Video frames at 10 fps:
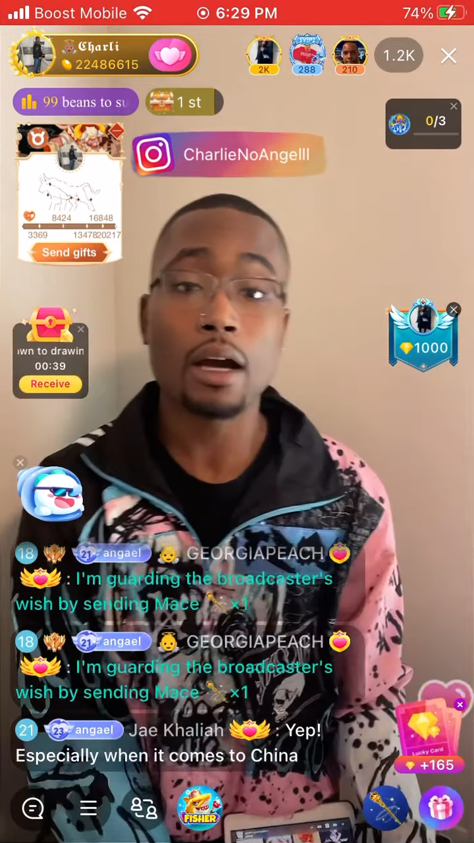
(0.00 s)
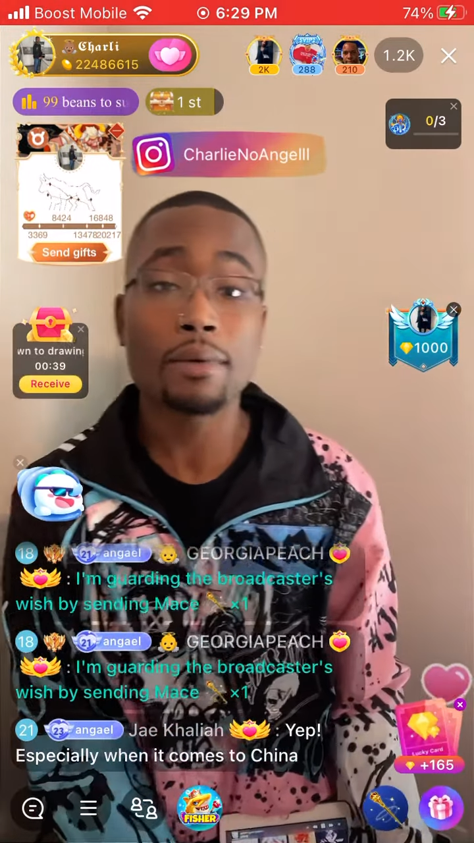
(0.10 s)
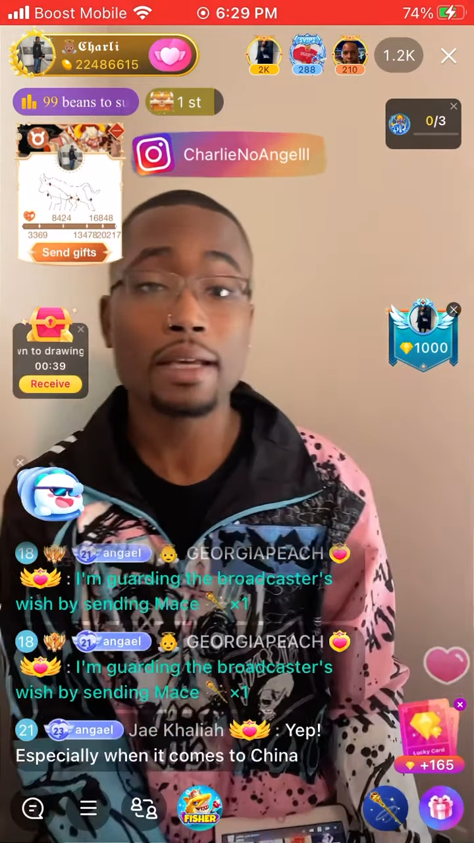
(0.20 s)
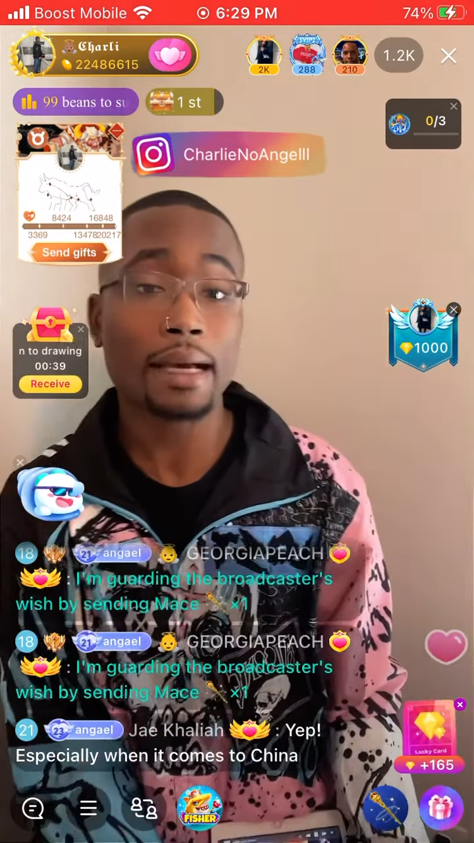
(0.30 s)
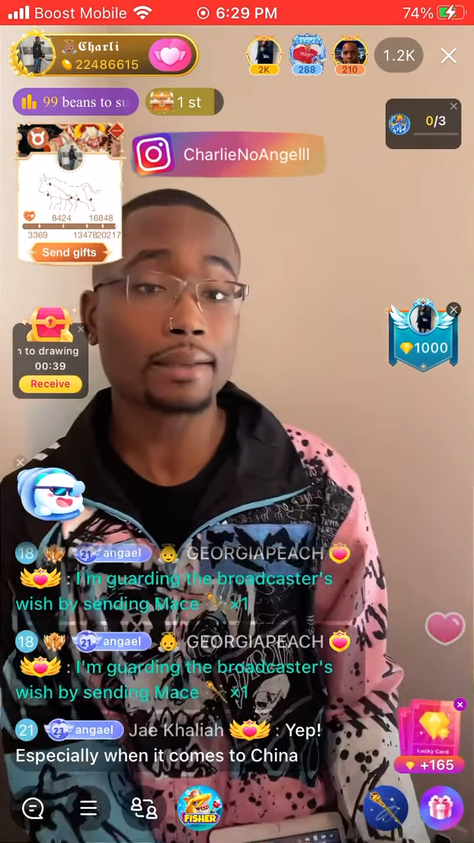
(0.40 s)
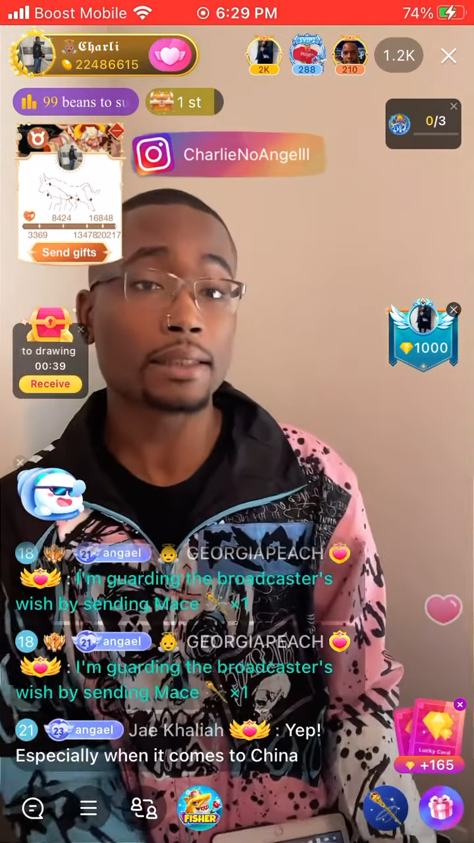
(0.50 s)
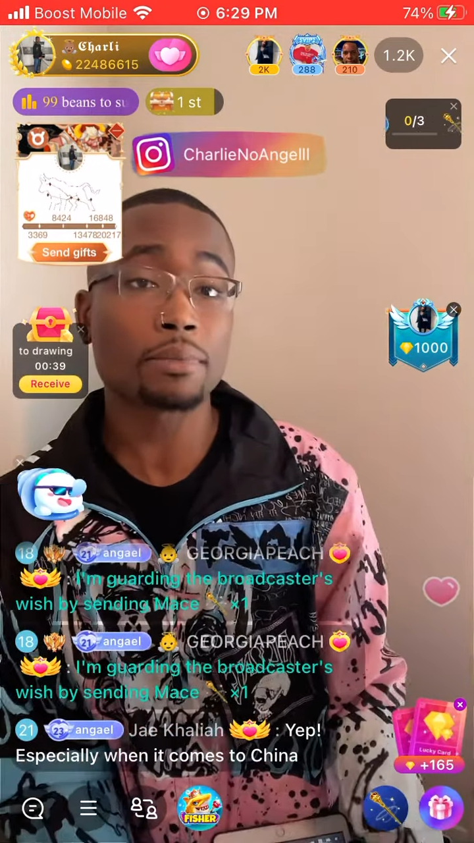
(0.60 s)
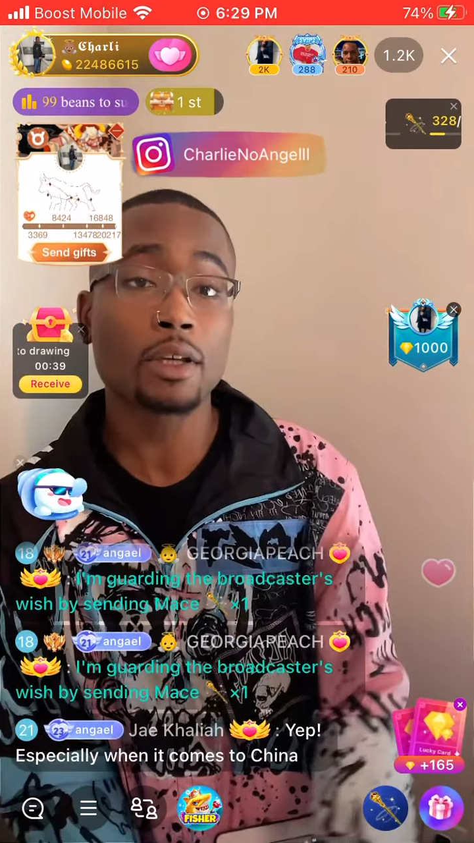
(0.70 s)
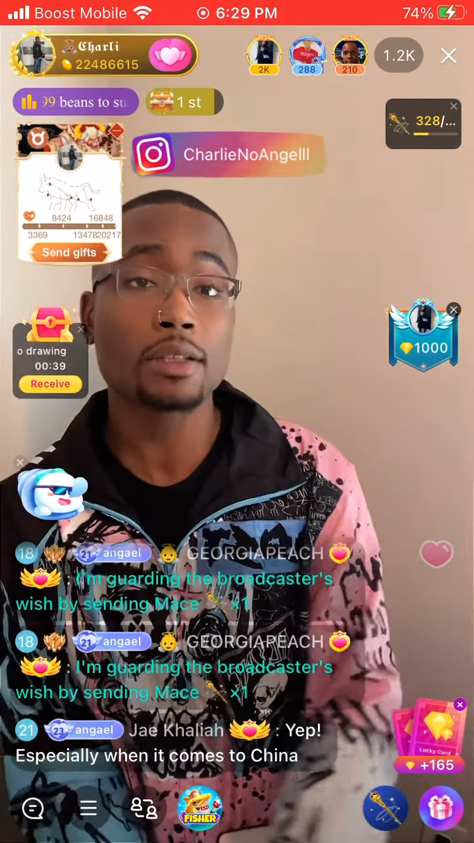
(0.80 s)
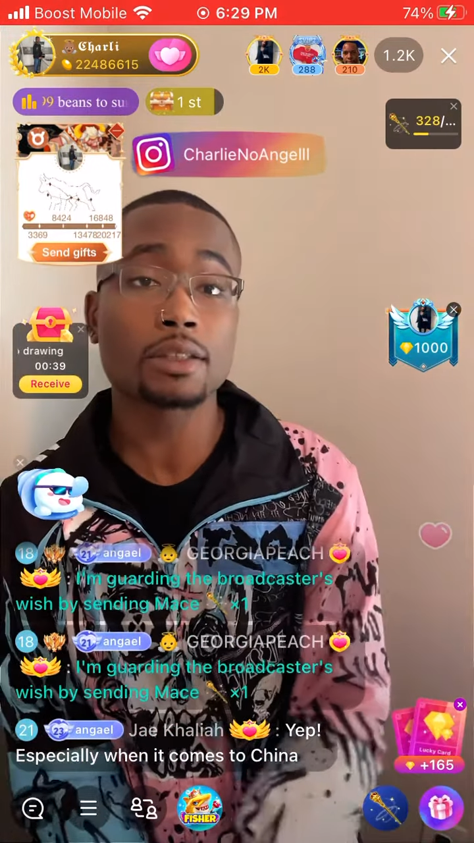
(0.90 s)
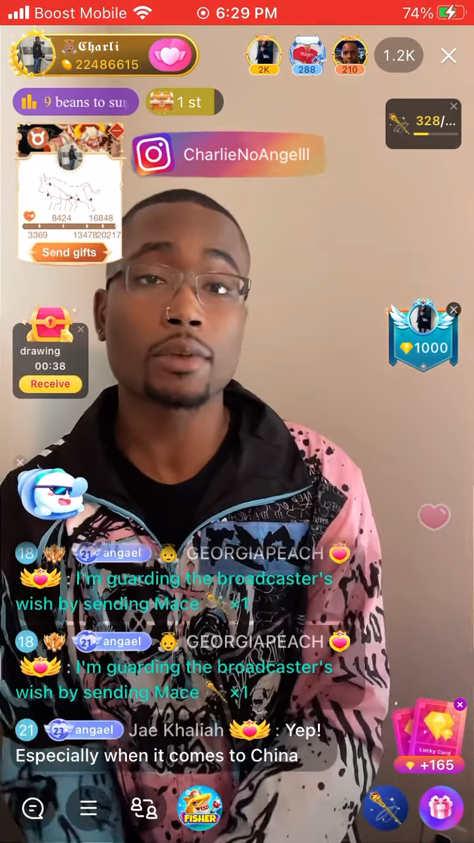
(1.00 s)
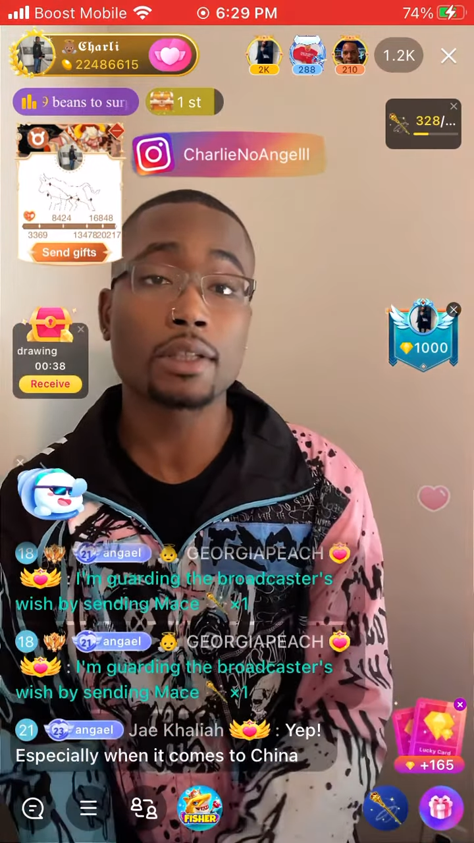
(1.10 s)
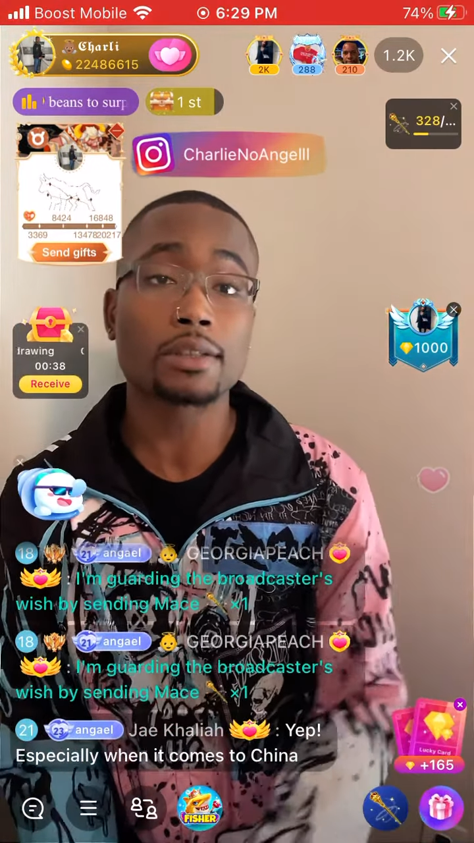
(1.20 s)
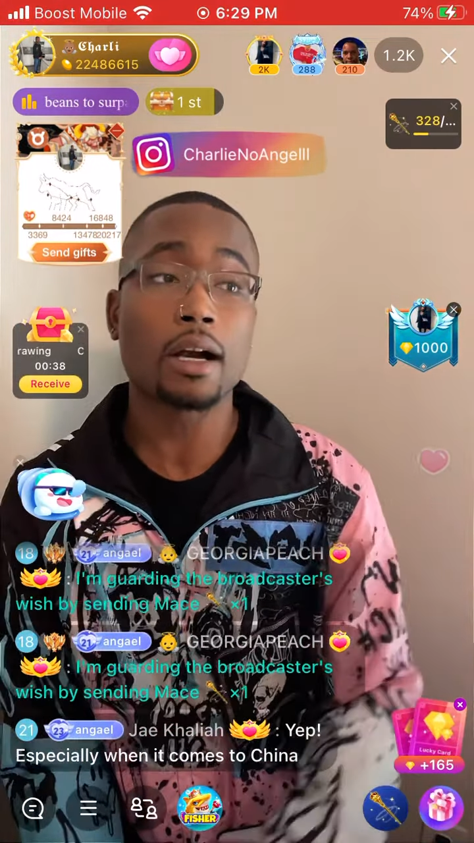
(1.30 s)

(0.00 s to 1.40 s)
some things to really talk about